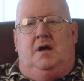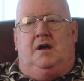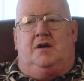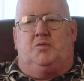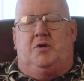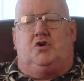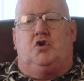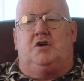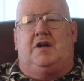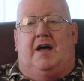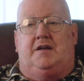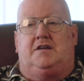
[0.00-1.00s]
because we
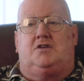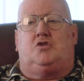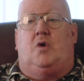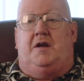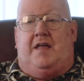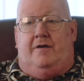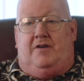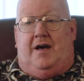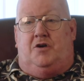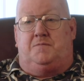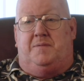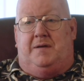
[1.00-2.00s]
could not just go out and have a
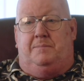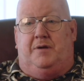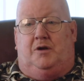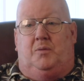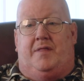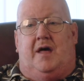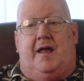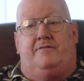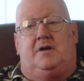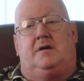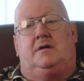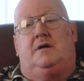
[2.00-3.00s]
house being built without
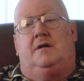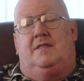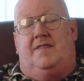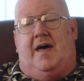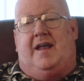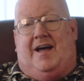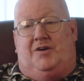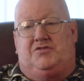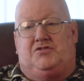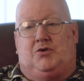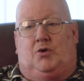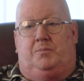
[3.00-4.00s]
having that house
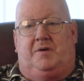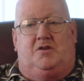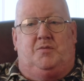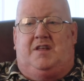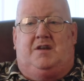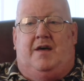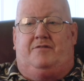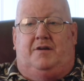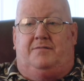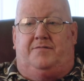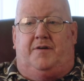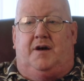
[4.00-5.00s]
sold, because we didn't have
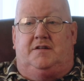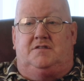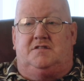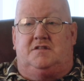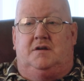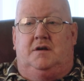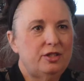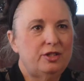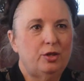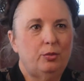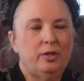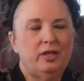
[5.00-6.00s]
enough funds.
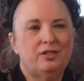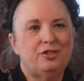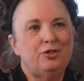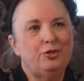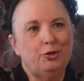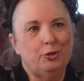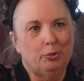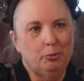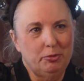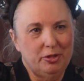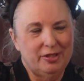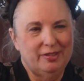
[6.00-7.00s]
So we
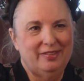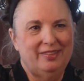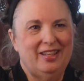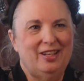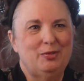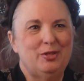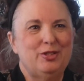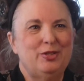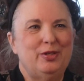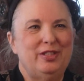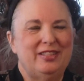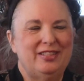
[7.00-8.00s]
assumed that it was
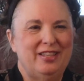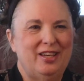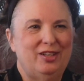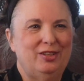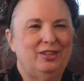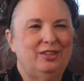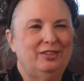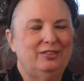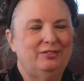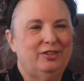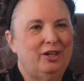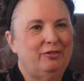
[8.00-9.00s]
going to sell
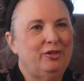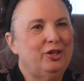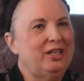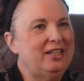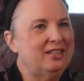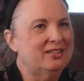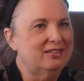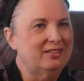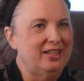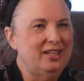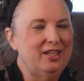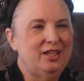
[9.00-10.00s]
very
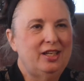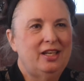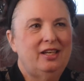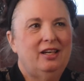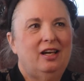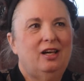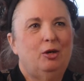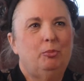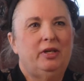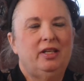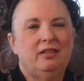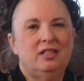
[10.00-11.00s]
easily,
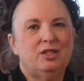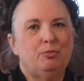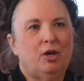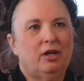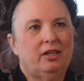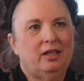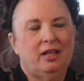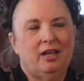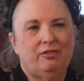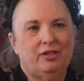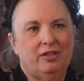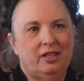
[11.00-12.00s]
but in this market,
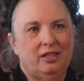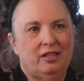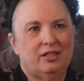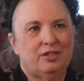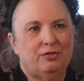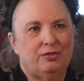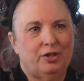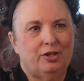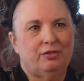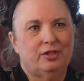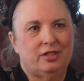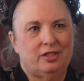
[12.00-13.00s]
everything is
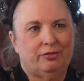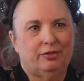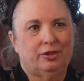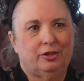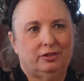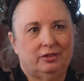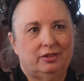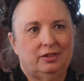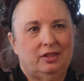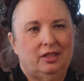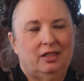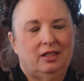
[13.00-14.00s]
very, very difficult.
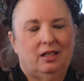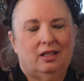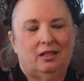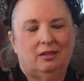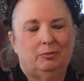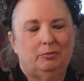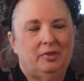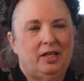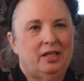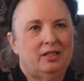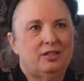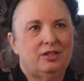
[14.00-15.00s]

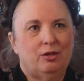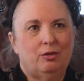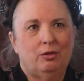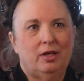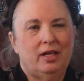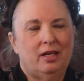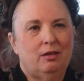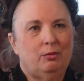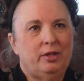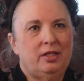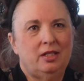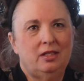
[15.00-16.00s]
And so
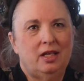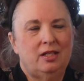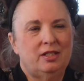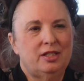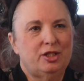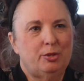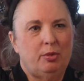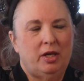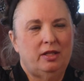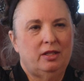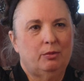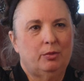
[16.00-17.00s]
we didn't
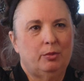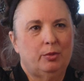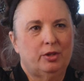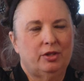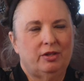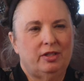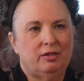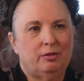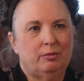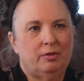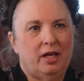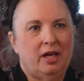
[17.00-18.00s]
anticipate that we were going
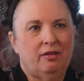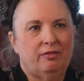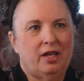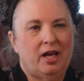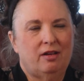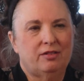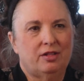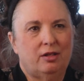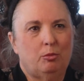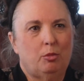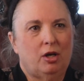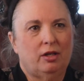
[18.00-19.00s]
to have the house
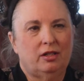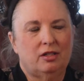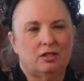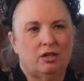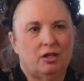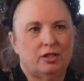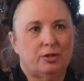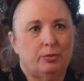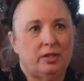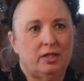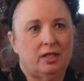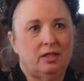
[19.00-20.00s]
on the market as long as
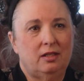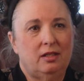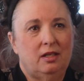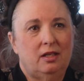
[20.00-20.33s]
we did.